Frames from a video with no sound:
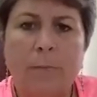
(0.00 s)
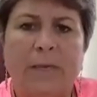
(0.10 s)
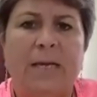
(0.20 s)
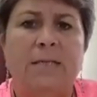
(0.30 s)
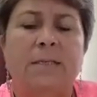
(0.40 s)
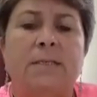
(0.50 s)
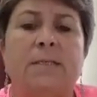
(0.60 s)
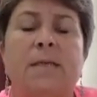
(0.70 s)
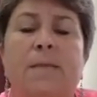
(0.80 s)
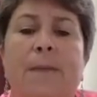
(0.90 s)
because it's
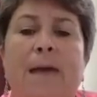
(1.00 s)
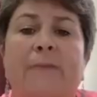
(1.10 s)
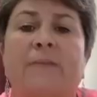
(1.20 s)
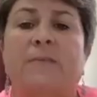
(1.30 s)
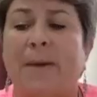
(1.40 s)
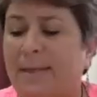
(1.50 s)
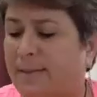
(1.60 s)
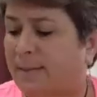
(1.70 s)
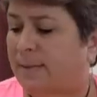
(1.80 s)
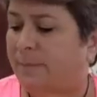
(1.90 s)
the amount of space
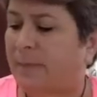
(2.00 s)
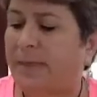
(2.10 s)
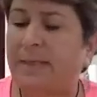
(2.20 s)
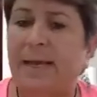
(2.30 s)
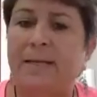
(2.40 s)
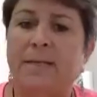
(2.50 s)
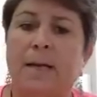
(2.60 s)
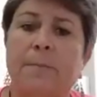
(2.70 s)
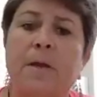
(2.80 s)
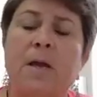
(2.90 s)
that something takes
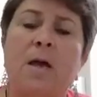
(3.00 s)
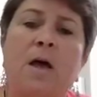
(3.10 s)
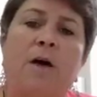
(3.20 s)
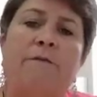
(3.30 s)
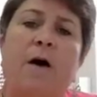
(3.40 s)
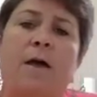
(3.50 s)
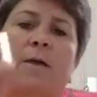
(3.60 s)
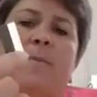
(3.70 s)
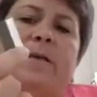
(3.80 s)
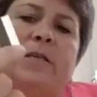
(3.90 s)
up,
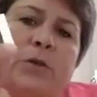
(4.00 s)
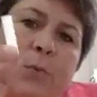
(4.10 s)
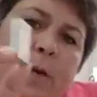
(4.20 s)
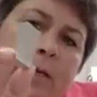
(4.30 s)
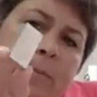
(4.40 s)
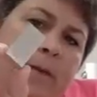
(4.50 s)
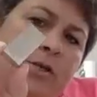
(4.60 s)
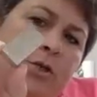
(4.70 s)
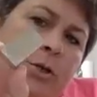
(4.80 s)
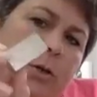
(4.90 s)
volume is
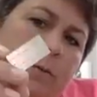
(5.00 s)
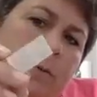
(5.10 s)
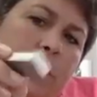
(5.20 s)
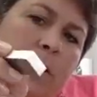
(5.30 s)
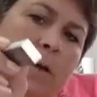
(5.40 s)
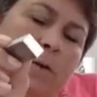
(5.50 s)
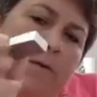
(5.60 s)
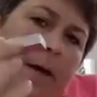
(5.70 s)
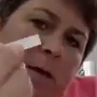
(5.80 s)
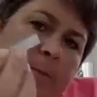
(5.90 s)
three-dimensional.
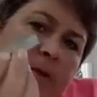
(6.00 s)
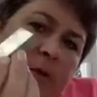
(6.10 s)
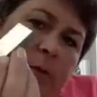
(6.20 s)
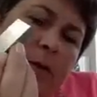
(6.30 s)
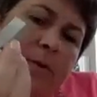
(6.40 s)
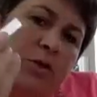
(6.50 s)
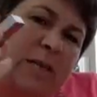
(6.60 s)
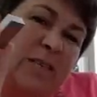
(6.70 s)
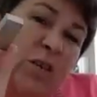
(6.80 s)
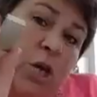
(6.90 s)
Volume is three-dimensional.
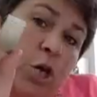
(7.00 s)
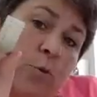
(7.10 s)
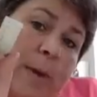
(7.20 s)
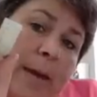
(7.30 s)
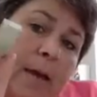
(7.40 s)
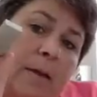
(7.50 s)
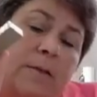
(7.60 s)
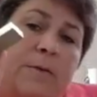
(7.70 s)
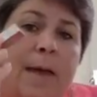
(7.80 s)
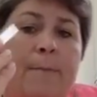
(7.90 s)
It's cubic.
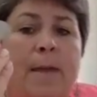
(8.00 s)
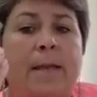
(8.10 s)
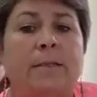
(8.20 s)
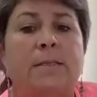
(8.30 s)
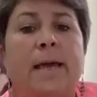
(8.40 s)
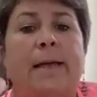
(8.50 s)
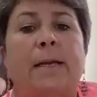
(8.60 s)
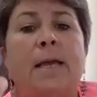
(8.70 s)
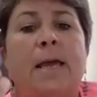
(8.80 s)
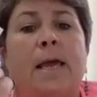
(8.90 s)
So that means
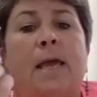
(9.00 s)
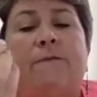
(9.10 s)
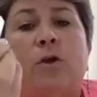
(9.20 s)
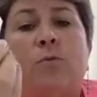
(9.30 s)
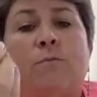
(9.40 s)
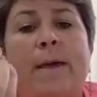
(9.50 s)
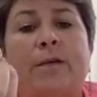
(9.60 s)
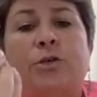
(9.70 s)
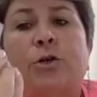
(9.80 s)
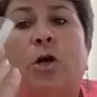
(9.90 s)
that if you
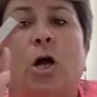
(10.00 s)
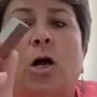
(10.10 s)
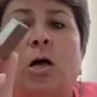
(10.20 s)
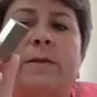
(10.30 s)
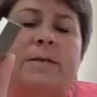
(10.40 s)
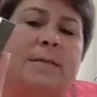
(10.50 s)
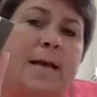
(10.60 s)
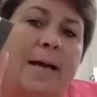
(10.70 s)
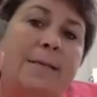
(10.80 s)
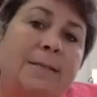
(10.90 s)
measure all the
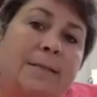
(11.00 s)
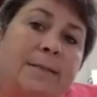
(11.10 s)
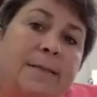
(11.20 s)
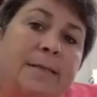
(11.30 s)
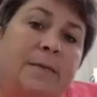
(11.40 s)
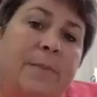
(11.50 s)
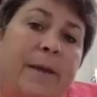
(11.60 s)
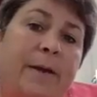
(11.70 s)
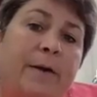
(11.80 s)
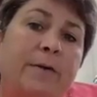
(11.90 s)
sides in
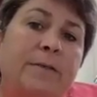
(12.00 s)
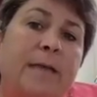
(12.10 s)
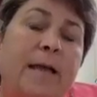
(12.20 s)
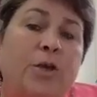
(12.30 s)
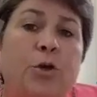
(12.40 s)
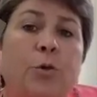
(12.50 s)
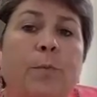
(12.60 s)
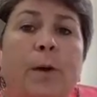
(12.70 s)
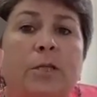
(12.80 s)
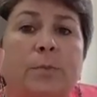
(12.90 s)
centimeters and you
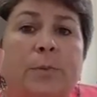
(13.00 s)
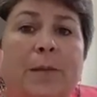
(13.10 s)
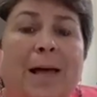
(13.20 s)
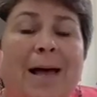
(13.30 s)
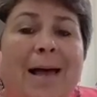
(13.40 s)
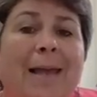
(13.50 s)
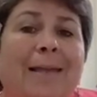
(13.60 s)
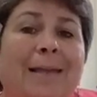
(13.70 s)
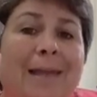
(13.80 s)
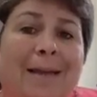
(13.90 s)
multiply
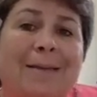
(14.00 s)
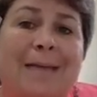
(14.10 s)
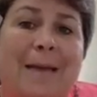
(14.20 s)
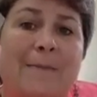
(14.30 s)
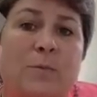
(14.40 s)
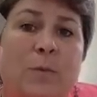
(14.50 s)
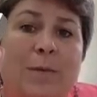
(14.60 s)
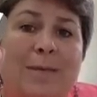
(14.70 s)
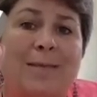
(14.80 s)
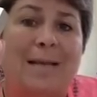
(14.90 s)
length times
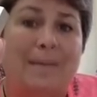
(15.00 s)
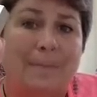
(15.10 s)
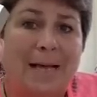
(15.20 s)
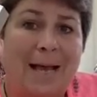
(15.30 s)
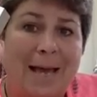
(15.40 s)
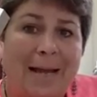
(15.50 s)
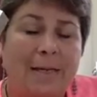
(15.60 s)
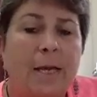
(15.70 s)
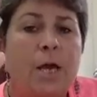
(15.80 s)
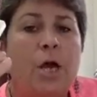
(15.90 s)
width times height,
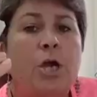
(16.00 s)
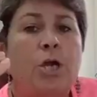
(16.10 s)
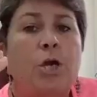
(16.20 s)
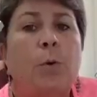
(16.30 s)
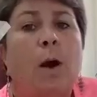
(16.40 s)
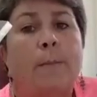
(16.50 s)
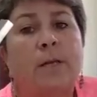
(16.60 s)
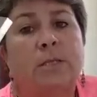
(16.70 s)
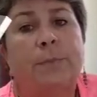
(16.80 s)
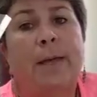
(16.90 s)
you are
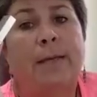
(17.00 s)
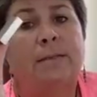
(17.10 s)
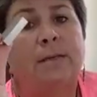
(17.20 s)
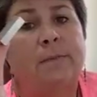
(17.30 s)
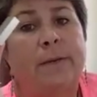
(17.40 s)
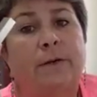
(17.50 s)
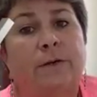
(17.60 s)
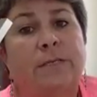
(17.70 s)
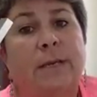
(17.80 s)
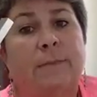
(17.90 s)
multiplying
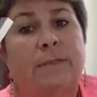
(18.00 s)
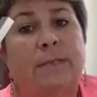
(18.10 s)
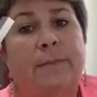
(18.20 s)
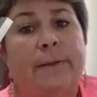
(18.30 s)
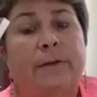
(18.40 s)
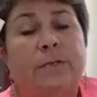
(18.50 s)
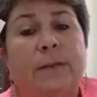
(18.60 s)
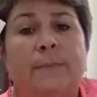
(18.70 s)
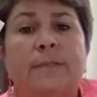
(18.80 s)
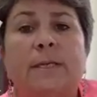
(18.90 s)
centimeters times centimeters
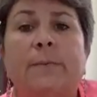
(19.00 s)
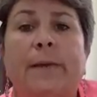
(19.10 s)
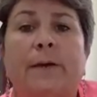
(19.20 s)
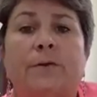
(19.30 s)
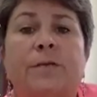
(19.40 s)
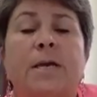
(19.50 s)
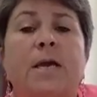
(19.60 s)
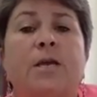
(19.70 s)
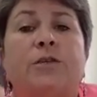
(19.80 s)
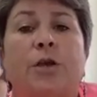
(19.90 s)
times centimeters.
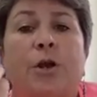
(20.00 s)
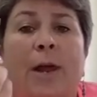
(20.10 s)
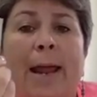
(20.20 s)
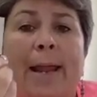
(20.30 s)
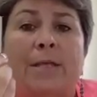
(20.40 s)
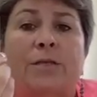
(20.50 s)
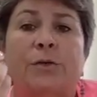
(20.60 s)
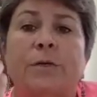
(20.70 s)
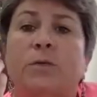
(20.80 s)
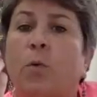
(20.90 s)
So your
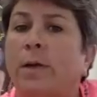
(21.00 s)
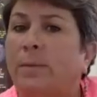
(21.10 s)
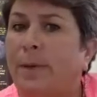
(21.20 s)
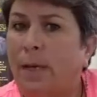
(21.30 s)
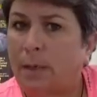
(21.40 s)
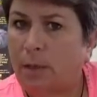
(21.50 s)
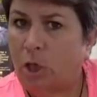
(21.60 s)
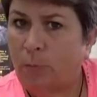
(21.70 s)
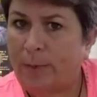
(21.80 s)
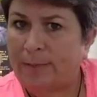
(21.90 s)
answer is going to be in
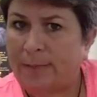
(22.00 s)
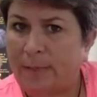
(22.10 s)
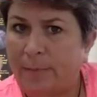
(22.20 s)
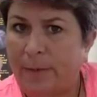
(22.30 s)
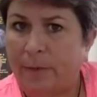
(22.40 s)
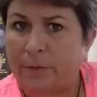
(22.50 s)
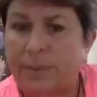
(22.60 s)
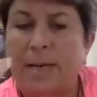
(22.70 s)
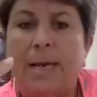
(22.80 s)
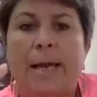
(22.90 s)
cubic centimeters.